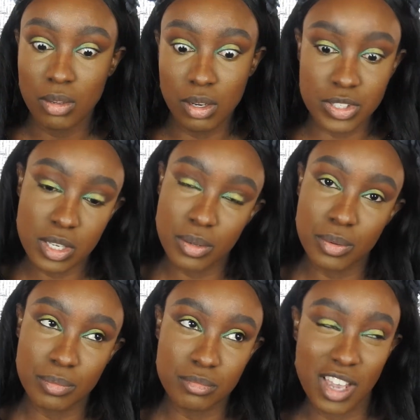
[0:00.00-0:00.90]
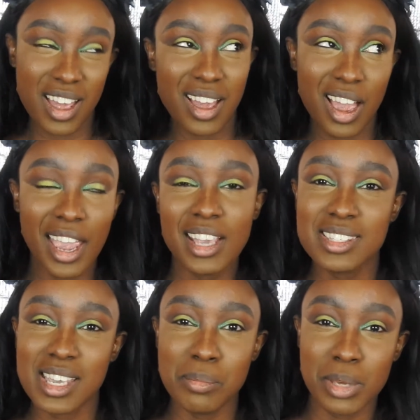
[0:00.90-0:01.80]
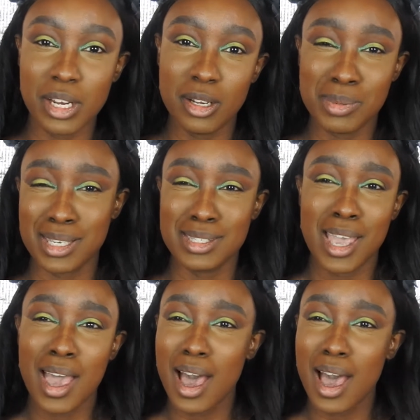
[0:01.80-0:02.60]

You're still, I hate saying bitter because